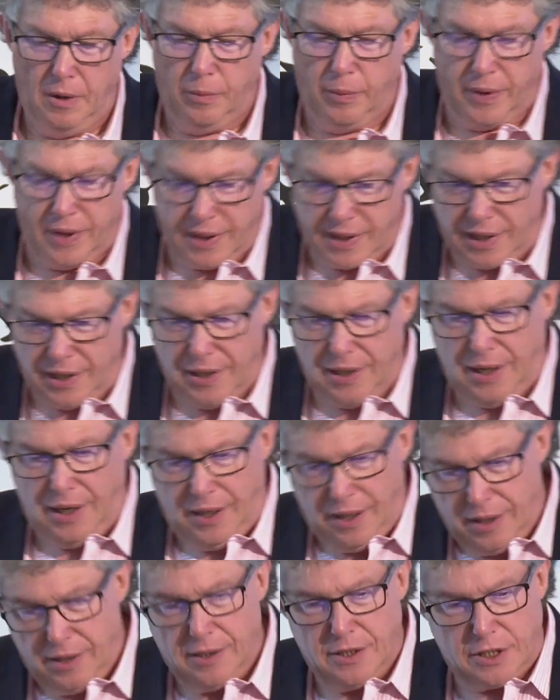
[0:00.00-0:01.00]
When a
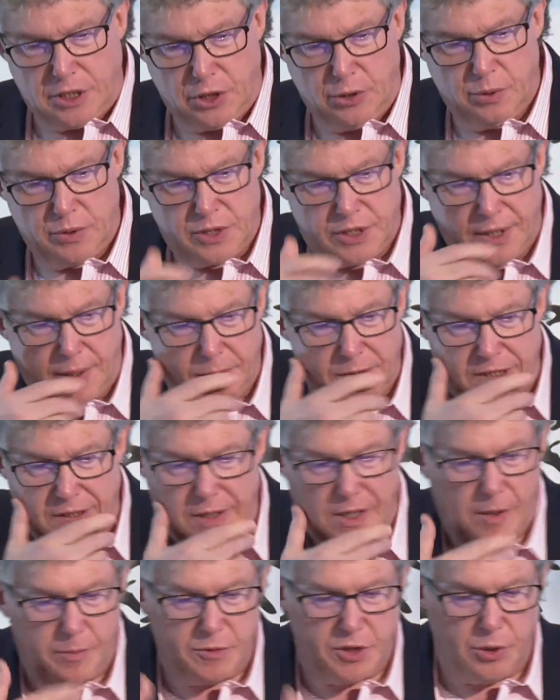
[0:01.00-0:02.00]
Canadian issue or
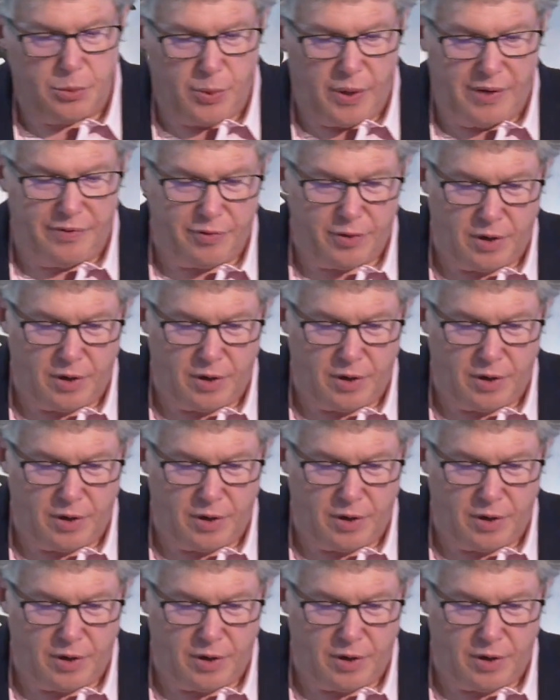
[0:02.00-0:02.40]
subject comes your way